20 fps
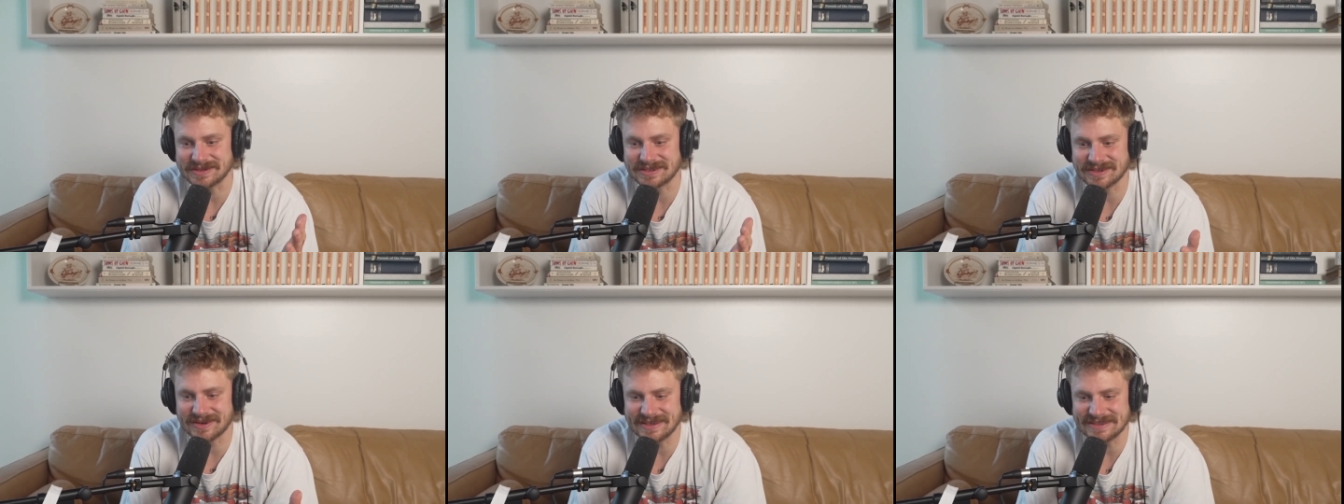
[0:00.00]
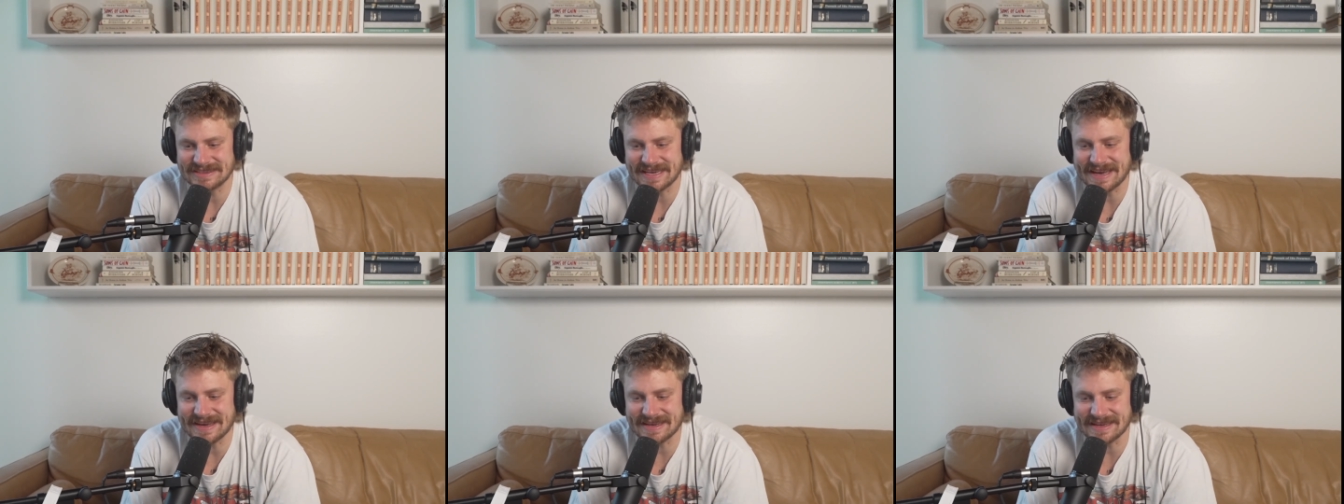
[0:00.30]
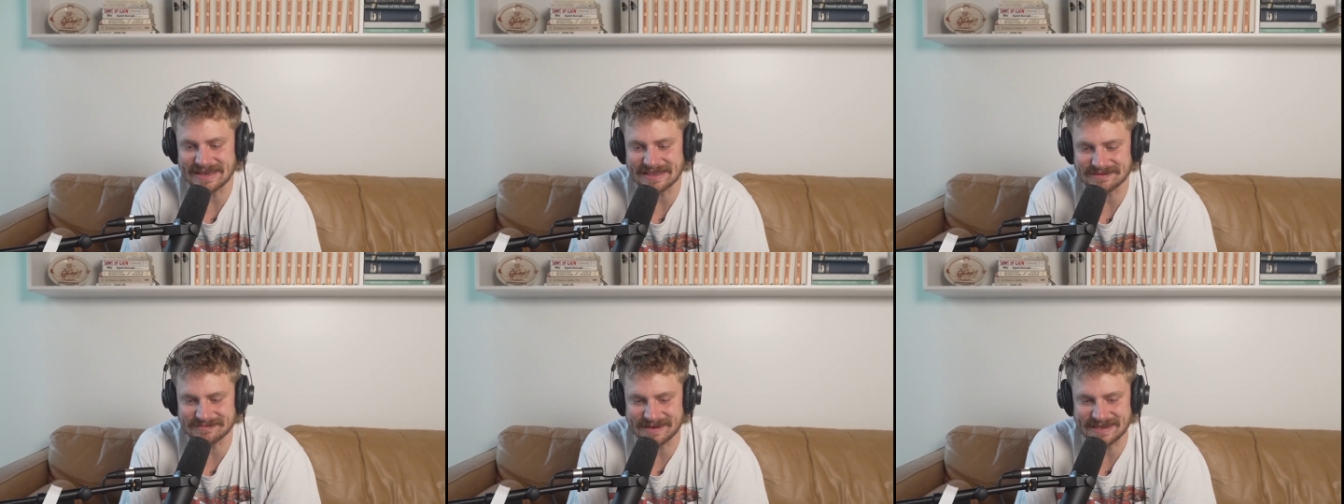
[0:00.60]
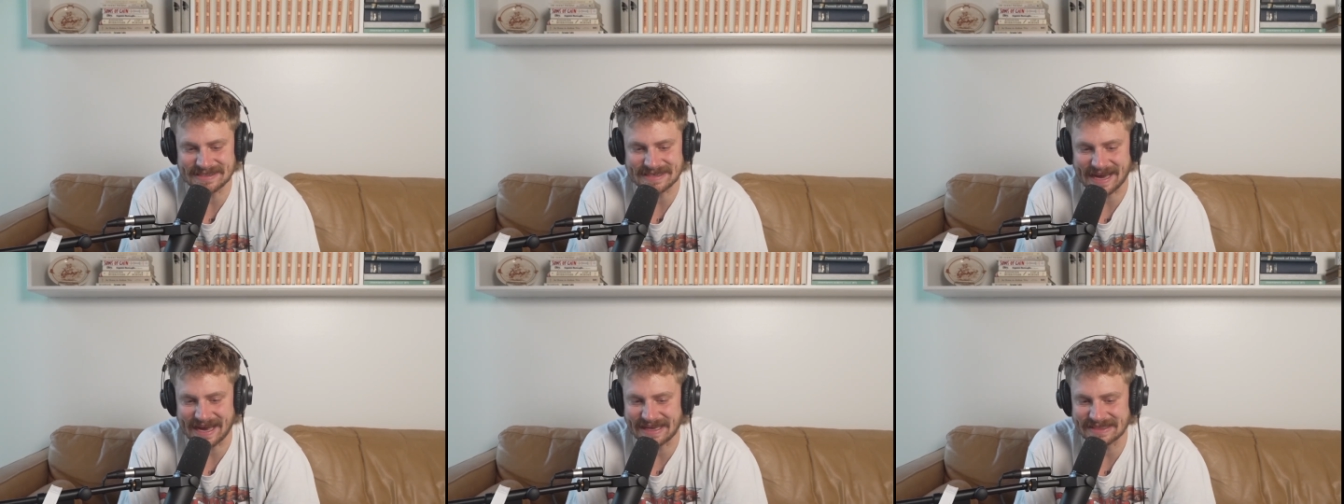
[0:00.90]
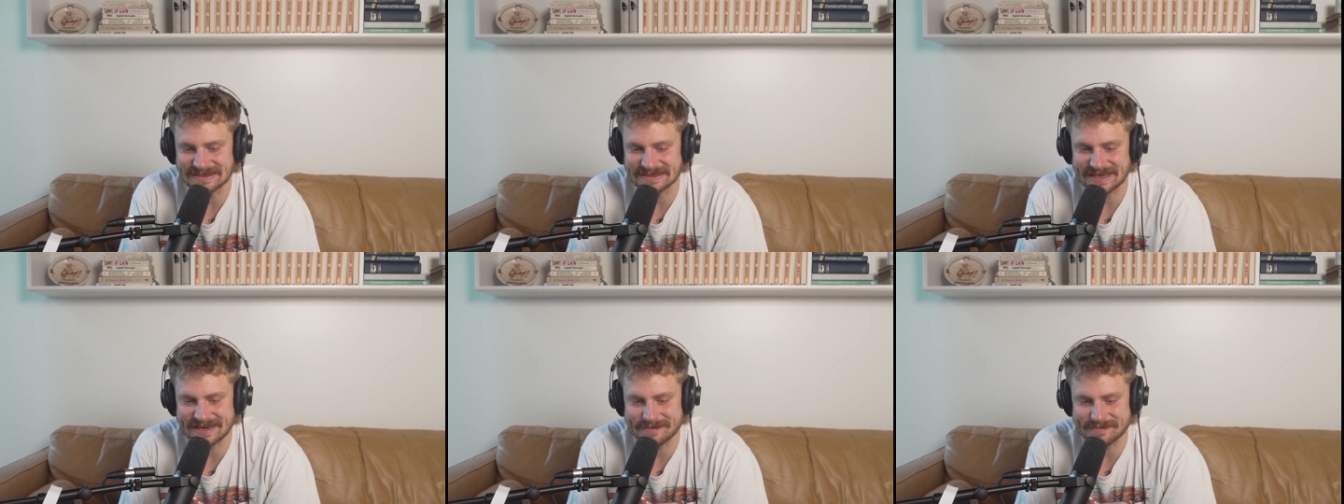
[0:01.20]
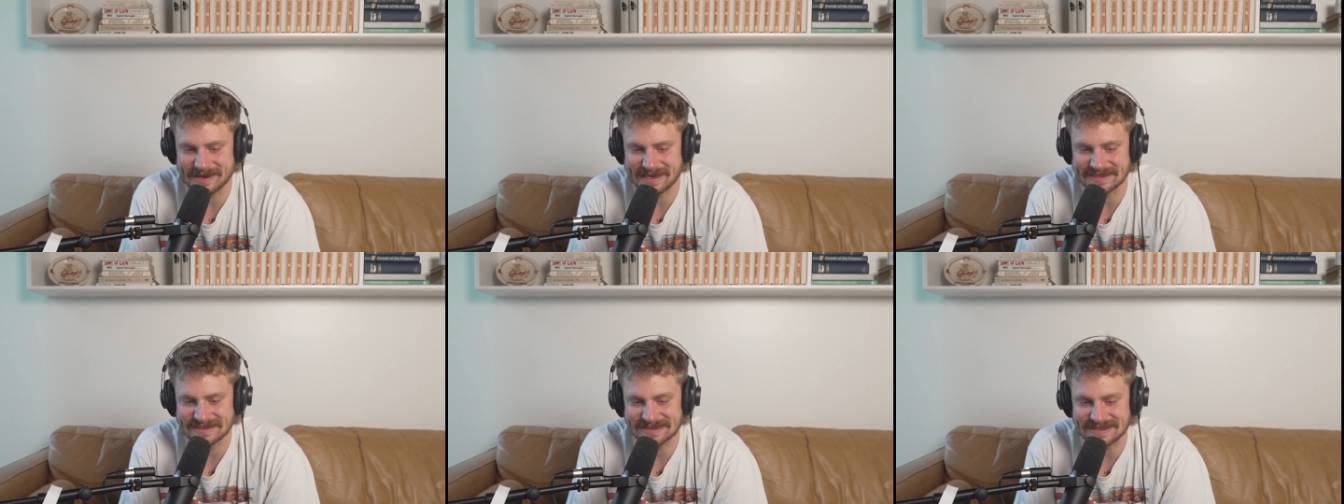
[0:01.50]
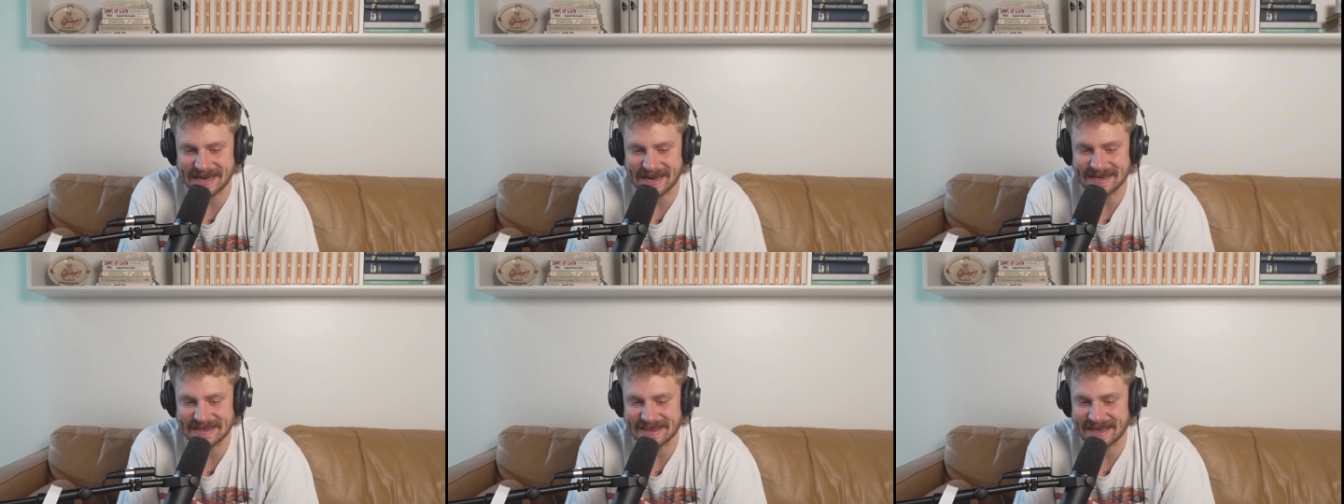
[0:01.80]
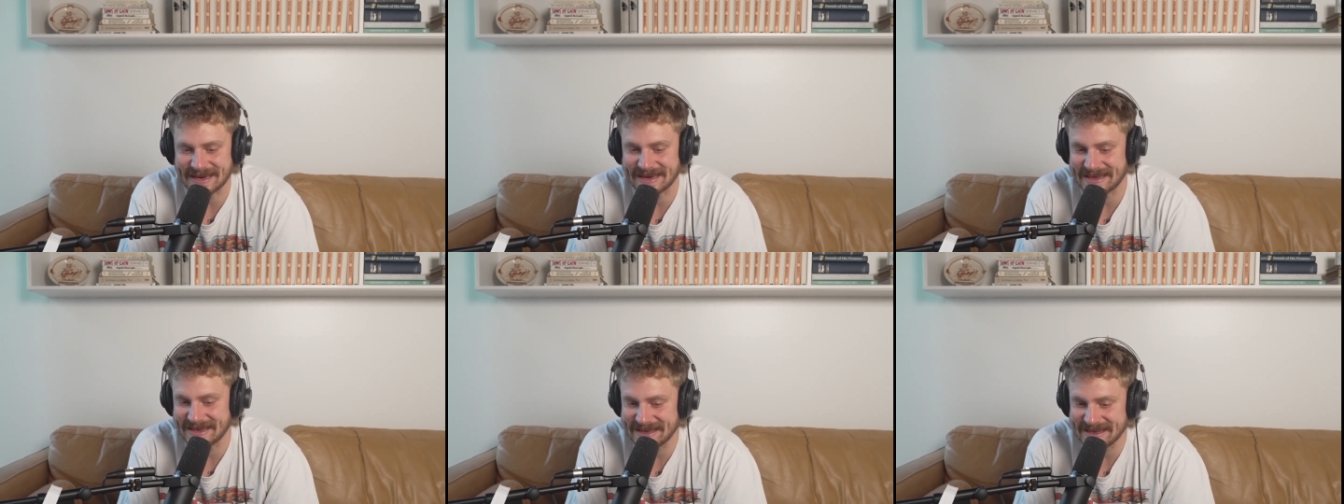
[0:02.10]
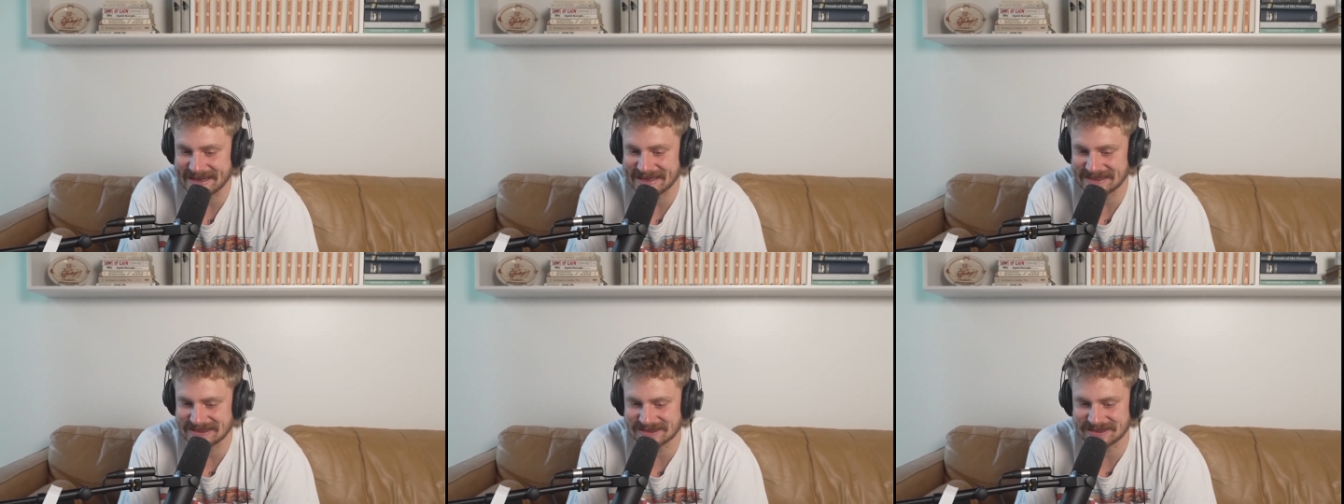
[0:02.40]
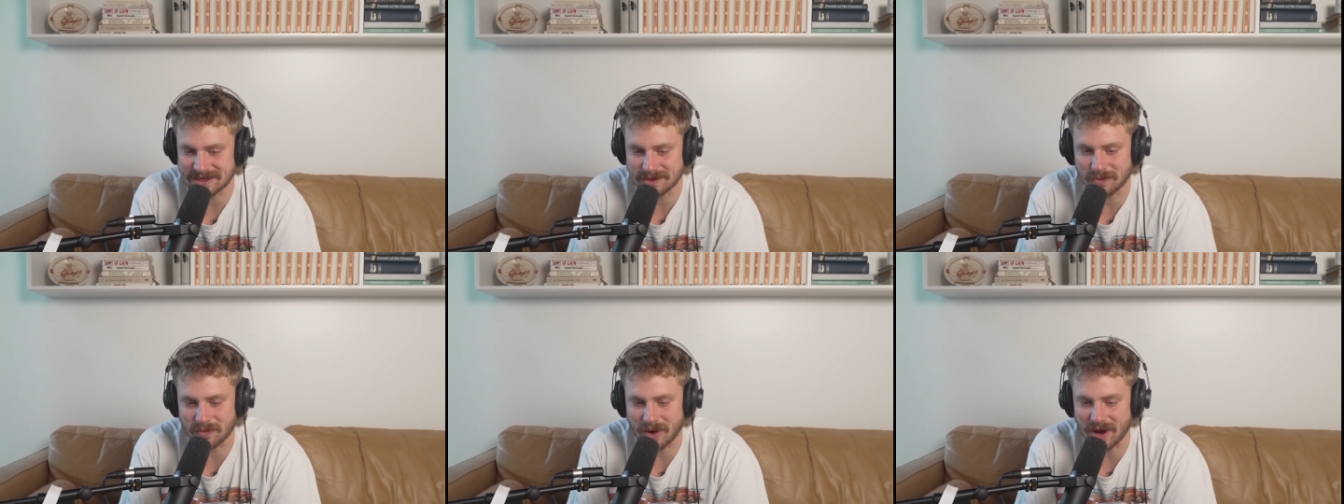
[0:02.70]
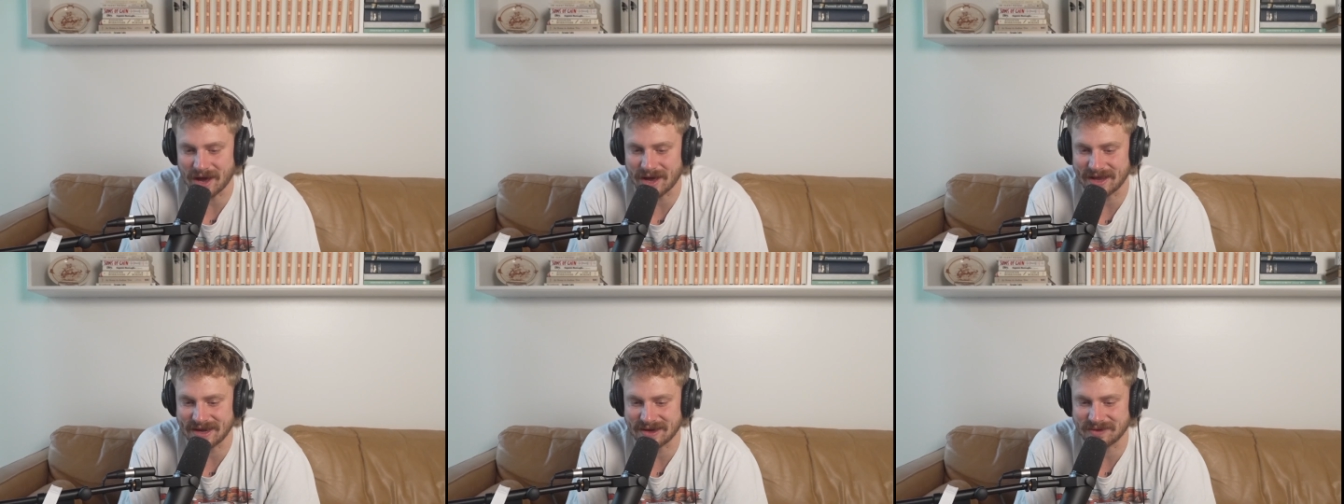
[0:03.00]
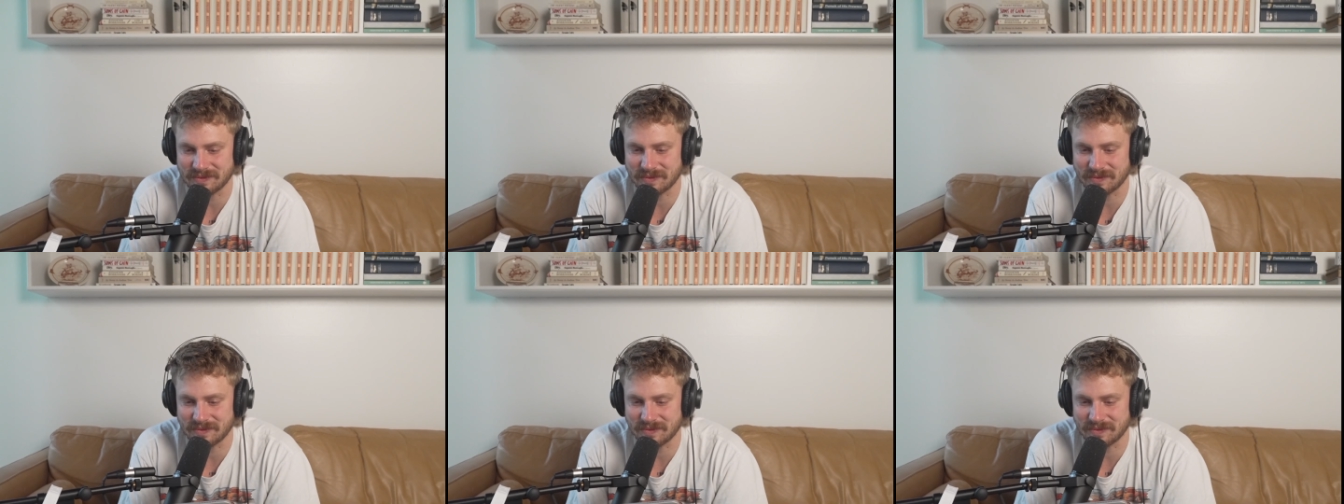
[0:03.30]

so I take it as my dad sending me a sign that he is the one.